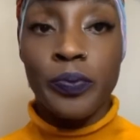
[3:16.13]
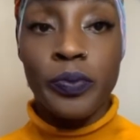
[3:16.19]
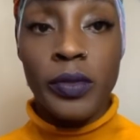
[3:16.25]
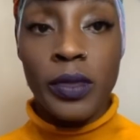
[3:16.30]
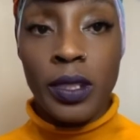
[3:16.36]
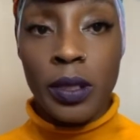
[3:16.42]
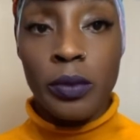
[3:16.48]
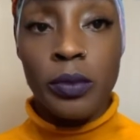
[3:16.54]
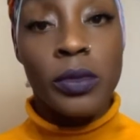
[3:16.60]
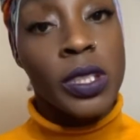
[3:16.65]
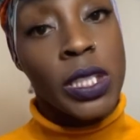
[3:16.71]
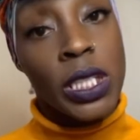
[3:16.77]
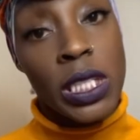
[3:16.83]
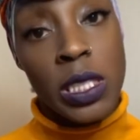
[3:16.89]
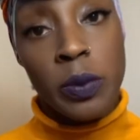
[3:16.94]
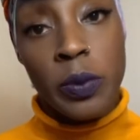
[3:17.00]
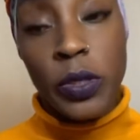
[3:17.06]
you know I'm gonna
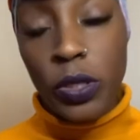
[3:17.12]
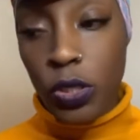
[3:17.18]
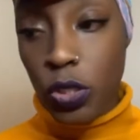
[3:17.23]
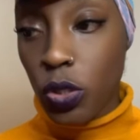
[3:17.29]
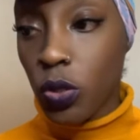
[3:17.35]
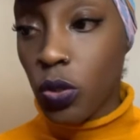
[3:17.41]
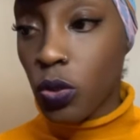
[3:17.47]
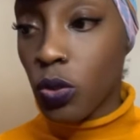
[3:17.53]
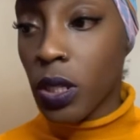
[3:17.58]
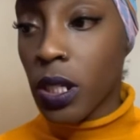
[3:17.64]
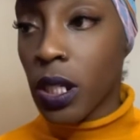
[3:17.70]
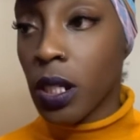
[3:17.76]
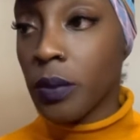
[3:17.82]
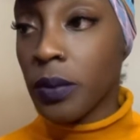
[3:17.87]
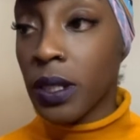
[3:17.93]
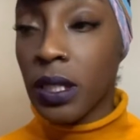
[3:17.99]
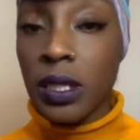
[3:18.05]
get spiritual here
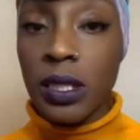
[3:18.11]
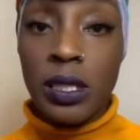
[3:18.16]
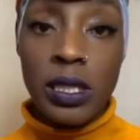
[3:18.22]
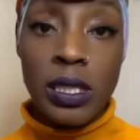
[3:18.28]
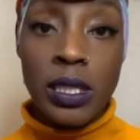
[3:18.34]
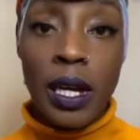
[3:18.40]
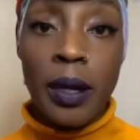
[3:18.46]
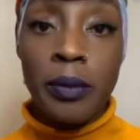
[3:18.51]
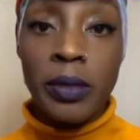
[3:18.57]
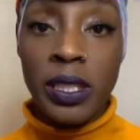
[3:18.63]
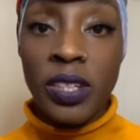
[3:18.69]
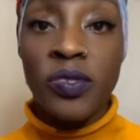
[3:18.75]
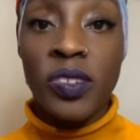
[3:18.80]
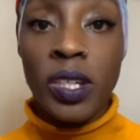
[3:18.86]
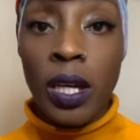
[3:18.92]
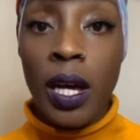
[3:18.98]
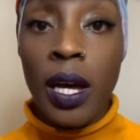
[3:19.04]
because I believe
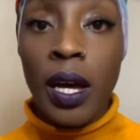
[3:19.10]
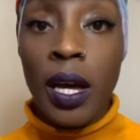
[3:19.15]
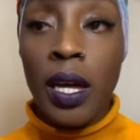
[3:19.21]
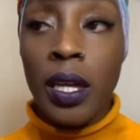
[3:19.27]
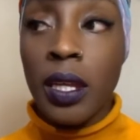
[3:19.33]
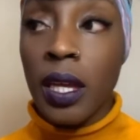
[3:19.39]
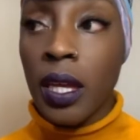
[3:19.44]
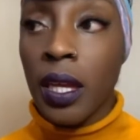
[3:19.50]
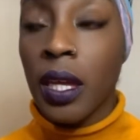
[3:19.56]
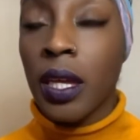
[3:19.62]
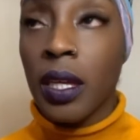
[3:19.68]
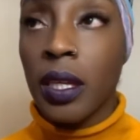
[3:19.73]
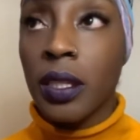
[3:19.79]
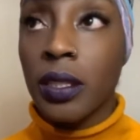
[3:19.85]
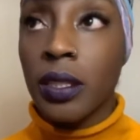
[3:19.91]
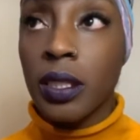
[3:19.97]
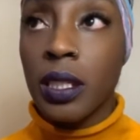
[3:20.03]
in God,
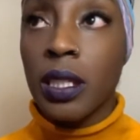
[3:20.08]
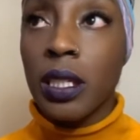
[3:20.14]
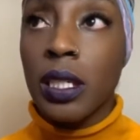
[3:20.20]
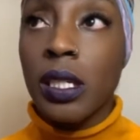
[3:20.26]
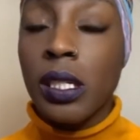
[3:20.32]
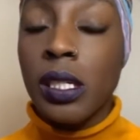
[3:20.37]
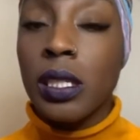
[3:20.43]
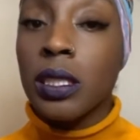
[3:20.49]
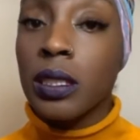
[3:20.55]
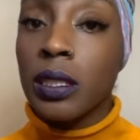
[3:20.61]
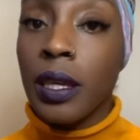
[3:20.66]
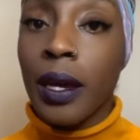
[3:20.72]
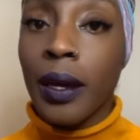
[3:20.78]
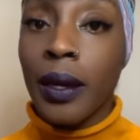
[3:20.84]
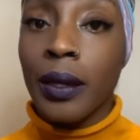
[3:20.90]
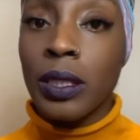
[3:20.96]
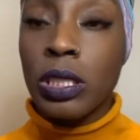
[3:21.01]
and yeah.